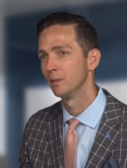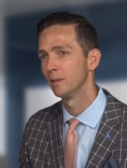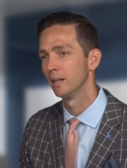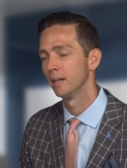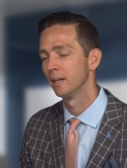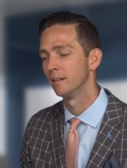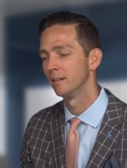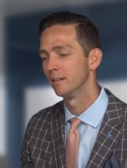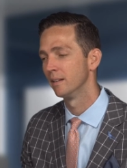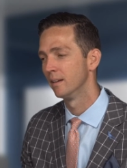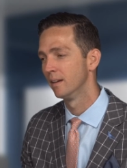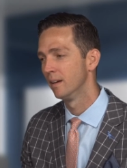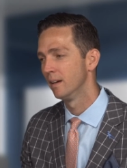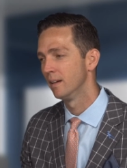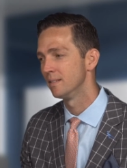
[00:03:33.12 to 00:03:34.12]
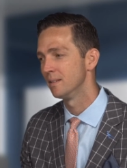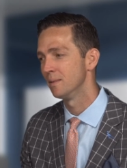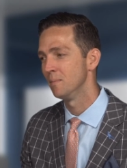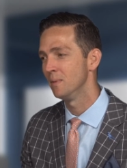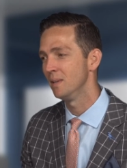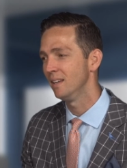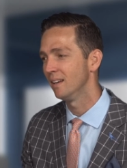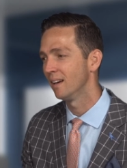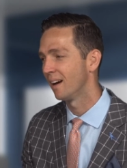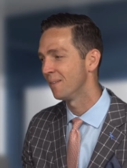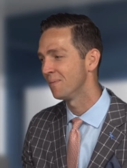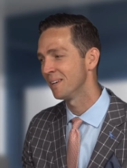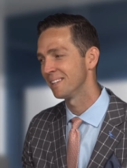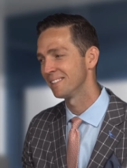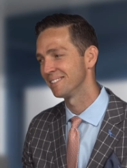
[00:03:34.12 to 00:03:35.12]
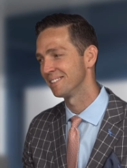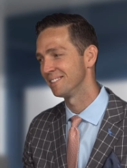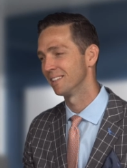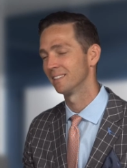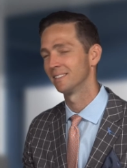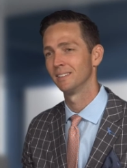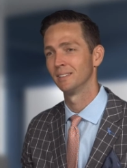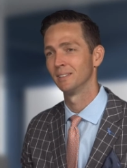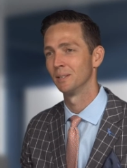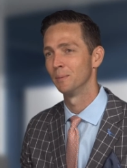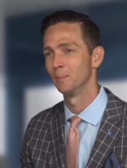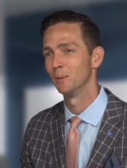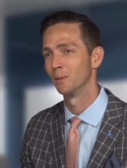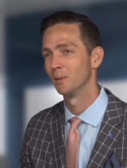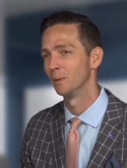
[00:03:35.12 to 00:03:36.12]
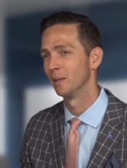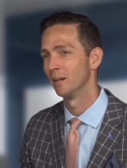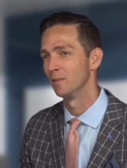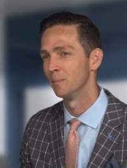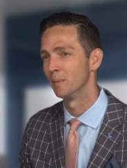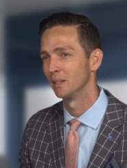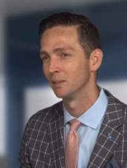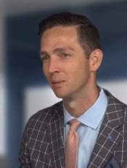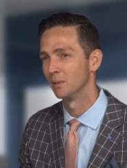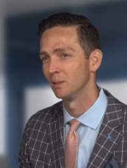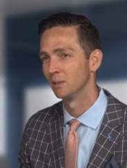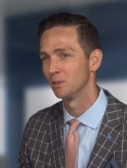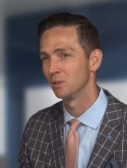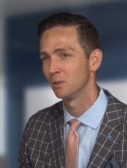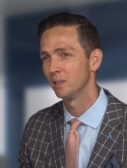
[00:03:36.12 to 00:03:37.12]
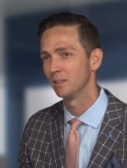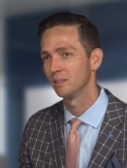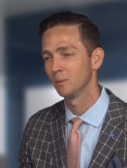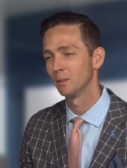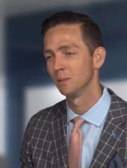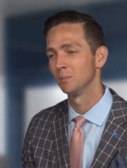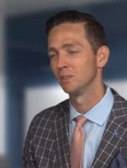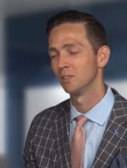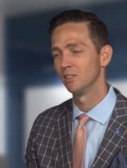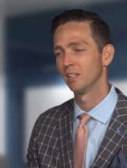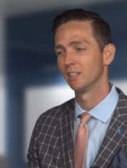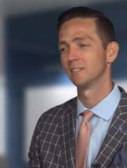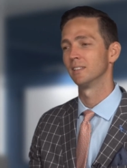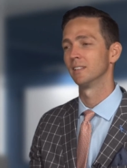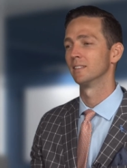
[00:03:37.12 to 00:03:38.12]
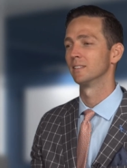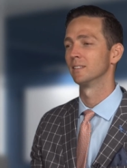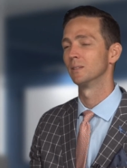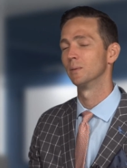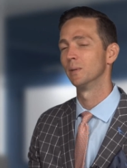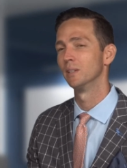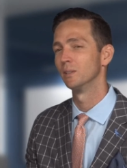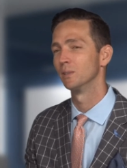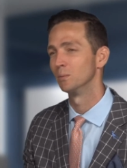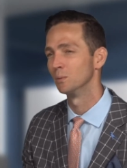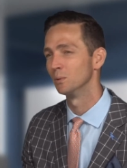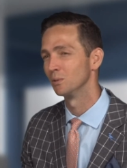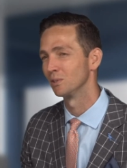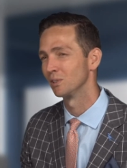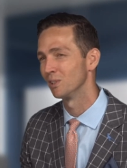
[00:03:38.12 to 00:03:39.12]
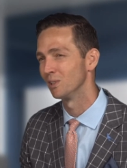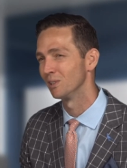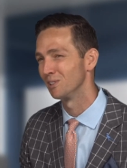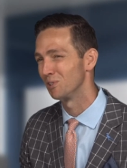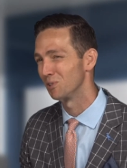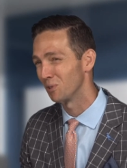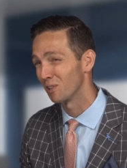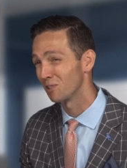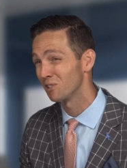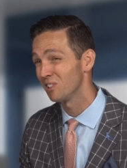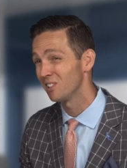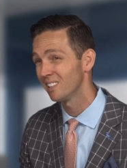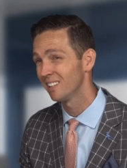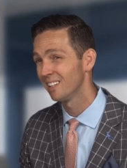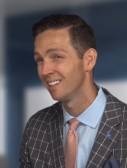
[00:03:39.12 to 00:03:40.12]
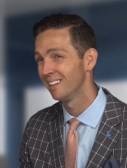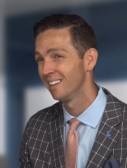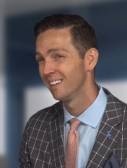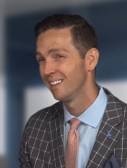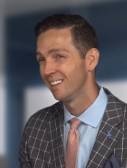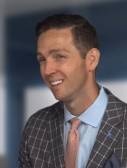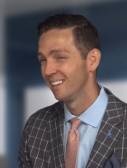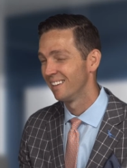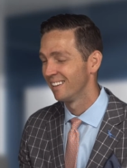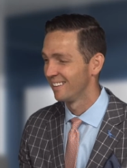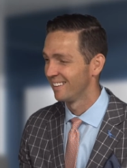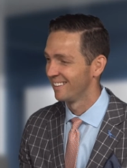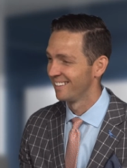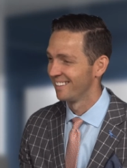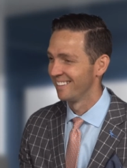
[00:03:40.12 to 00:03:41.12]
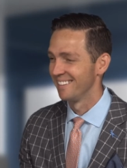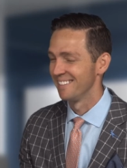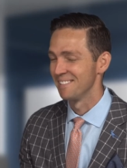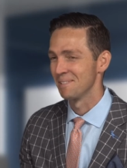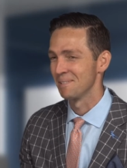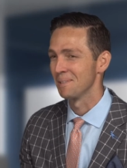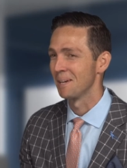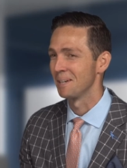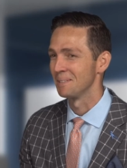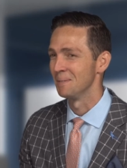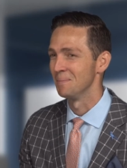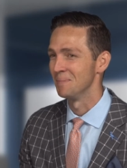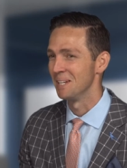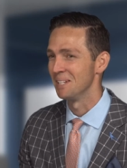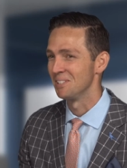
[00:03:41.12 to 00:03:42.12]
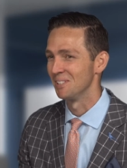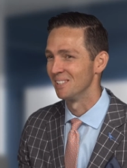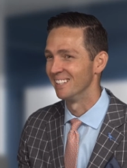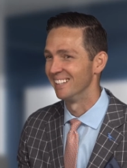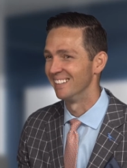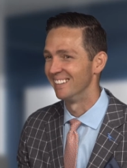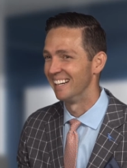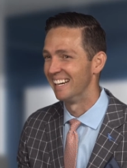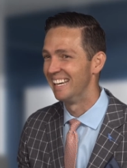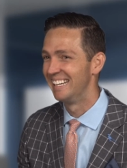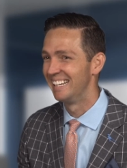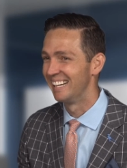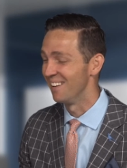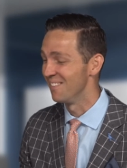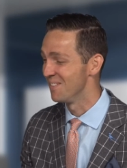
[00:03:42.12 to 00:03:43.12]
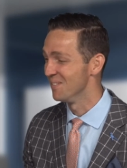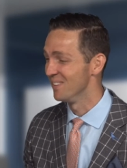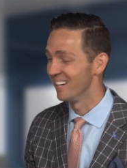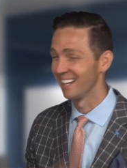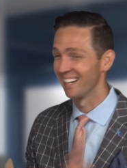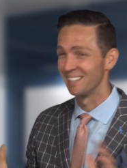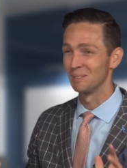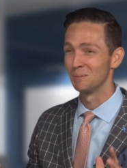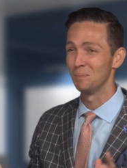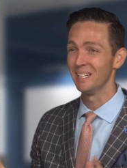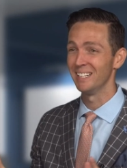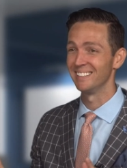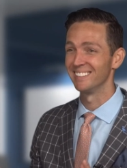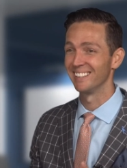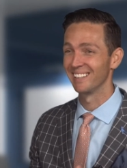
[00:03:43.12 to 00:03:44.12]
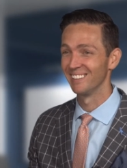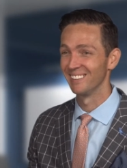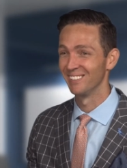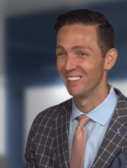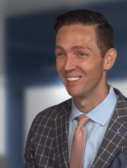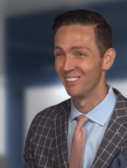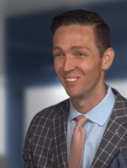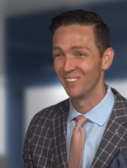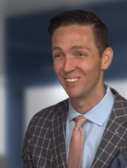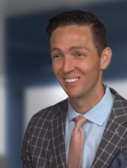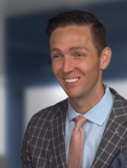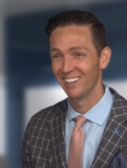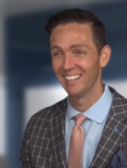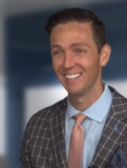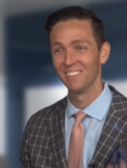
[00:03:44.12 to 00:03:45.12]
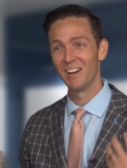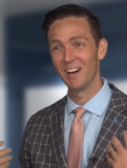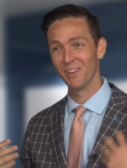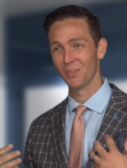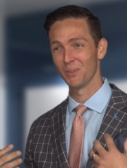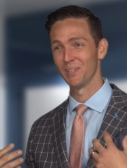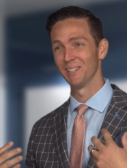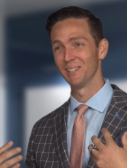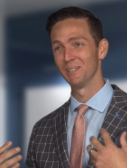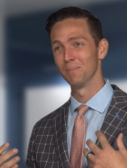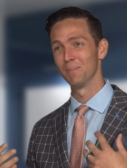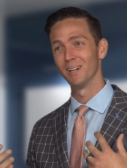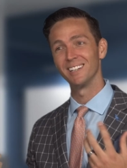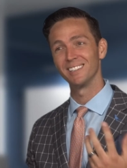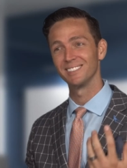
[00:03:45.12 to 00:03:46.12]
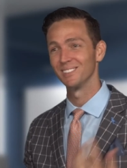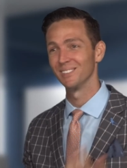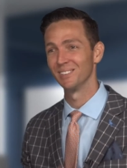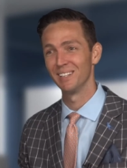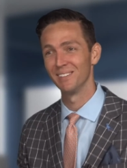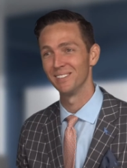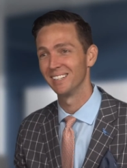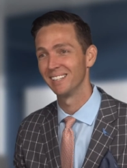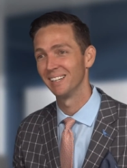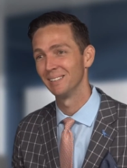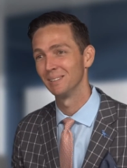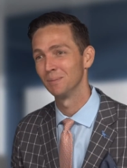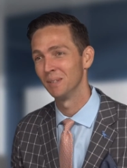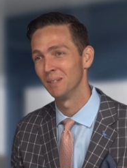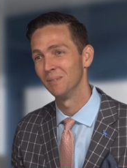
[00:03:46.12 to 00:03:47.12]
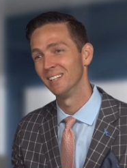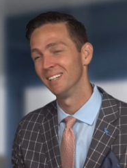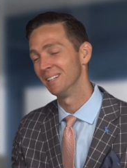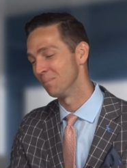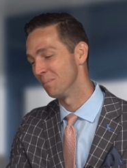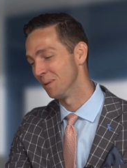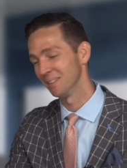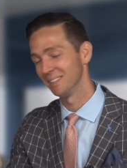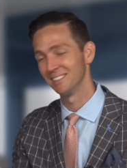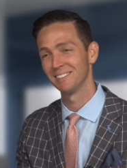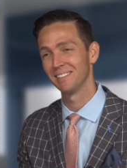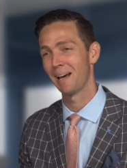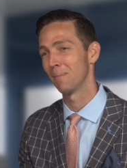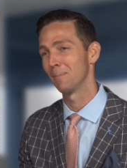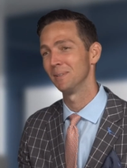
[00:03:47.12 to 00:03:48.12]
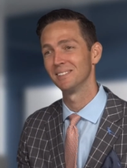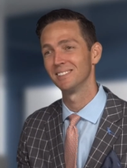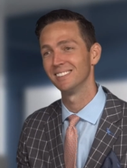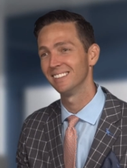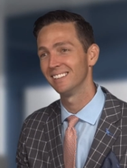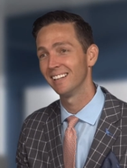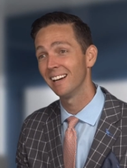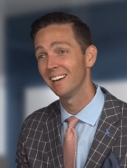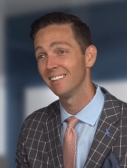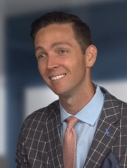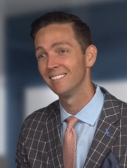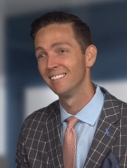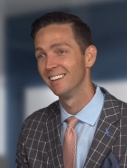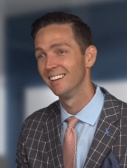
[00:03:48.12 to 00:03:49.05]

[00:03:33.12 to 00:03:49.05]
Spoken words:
And to me, I'm not suggesting that a broker would ever make the wrong choice. What I'm suggesting is that the way that the rules are currently structured, there's a lot of temptation there, right? God forbid I got a speeding ticket on the way to work, right? And I'm out $300 or whatever the case may be, and Billy just happened to sit down.